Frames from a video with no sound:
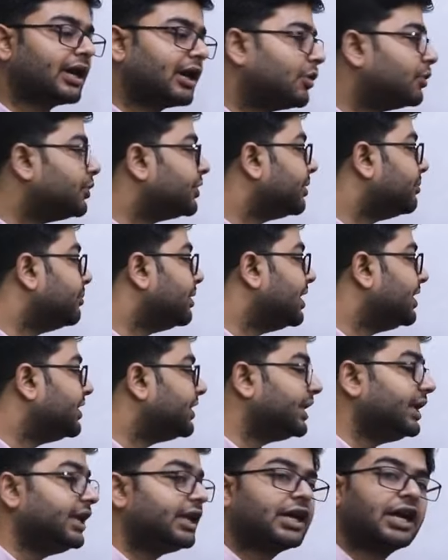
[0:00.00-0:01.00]

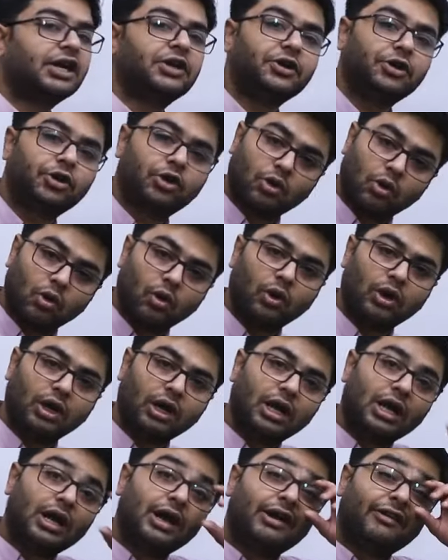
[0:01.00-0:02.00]
accountability,
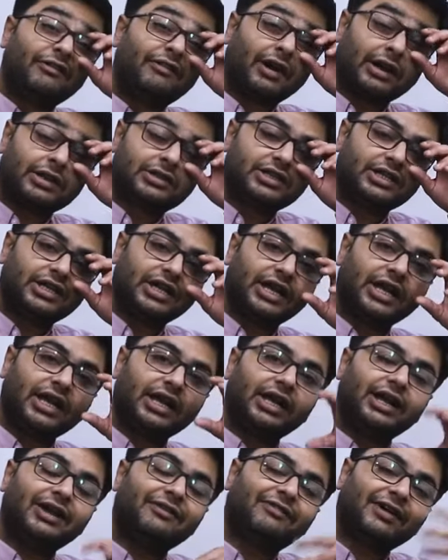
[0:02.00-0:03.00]
control,
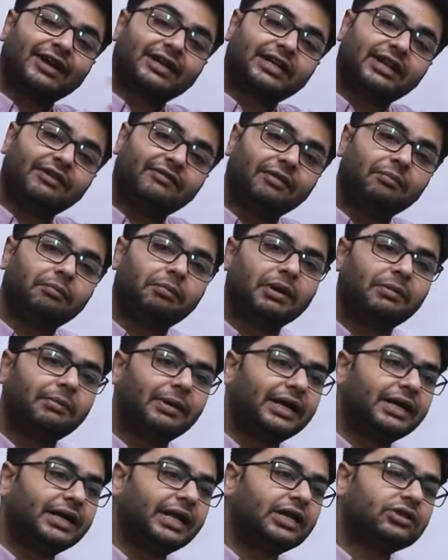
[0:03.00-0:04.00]
functioning, effective
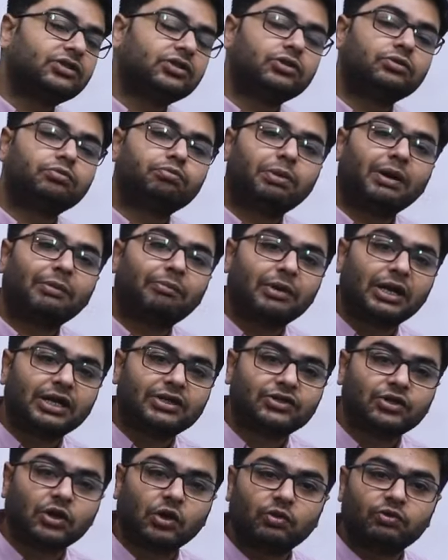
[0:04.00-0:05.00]
implementation,
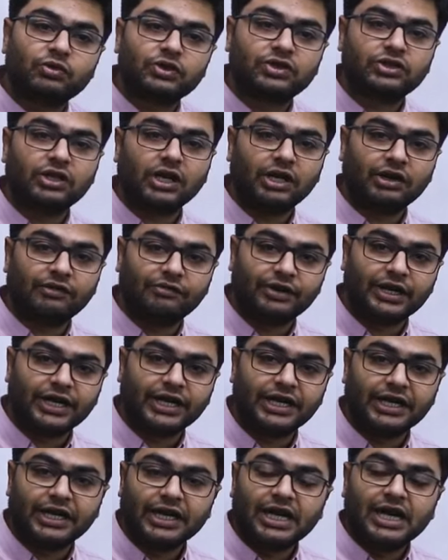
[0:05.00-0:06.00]
public service
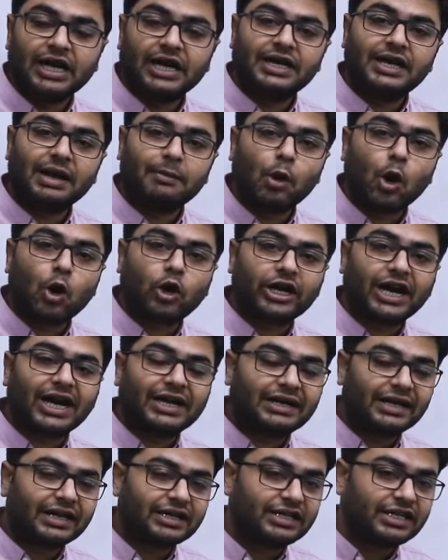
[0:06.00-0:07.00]
delivery,
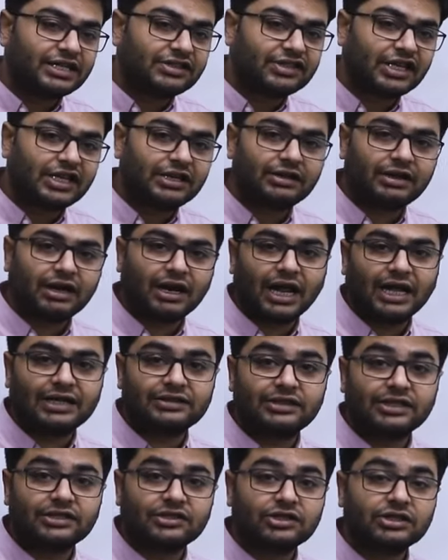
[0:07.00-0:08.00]
democratic
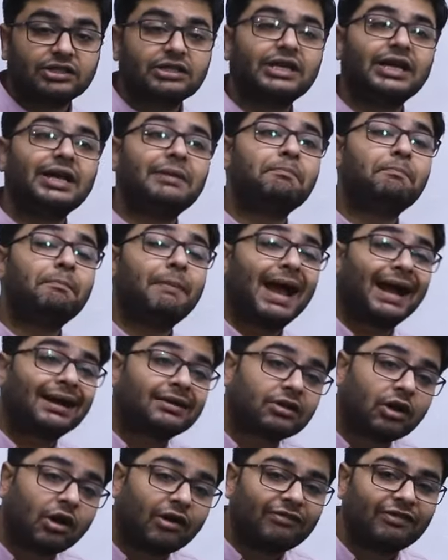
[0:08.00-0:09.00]
decentralization,
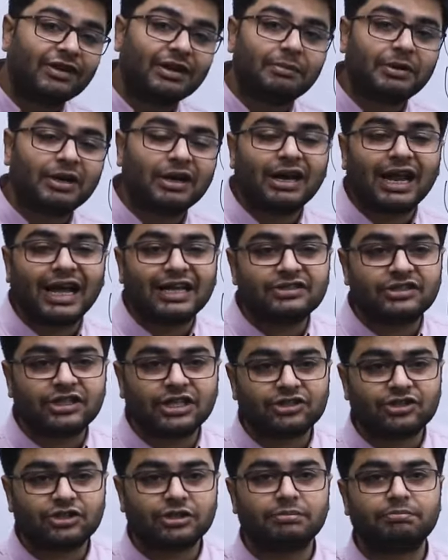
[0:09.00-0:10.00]
impact of
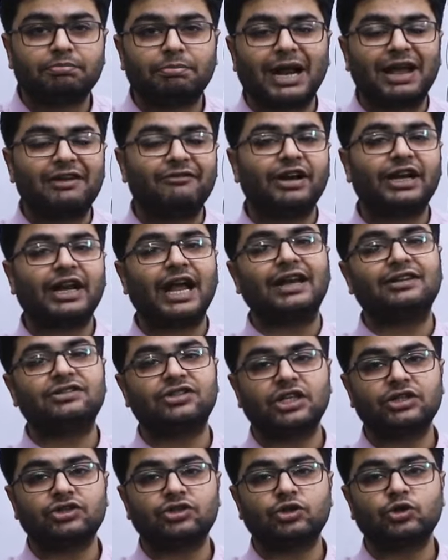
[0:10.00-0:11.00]
liberalization,
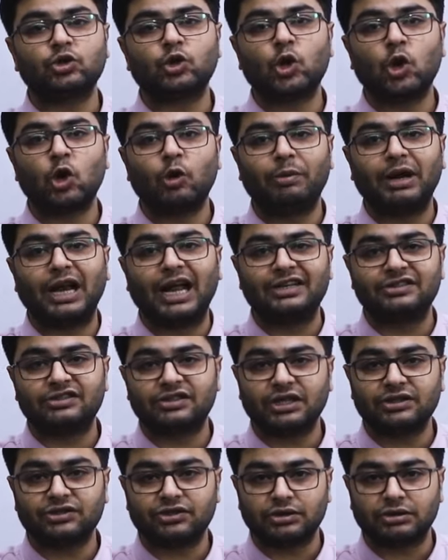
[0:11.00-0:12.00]
privatization,
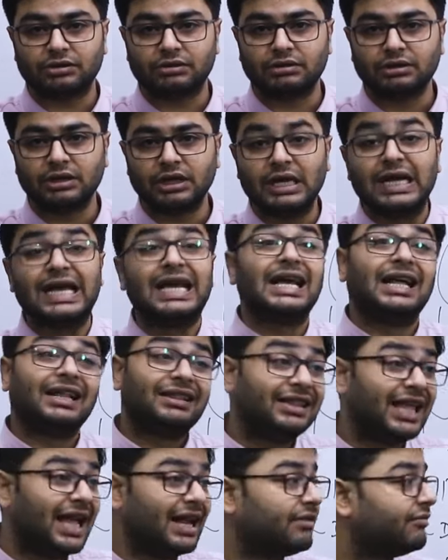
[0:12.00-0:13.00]
globalization.
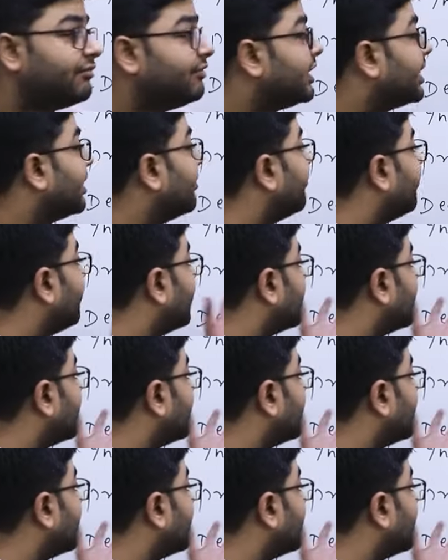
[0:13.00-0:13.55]
Then we can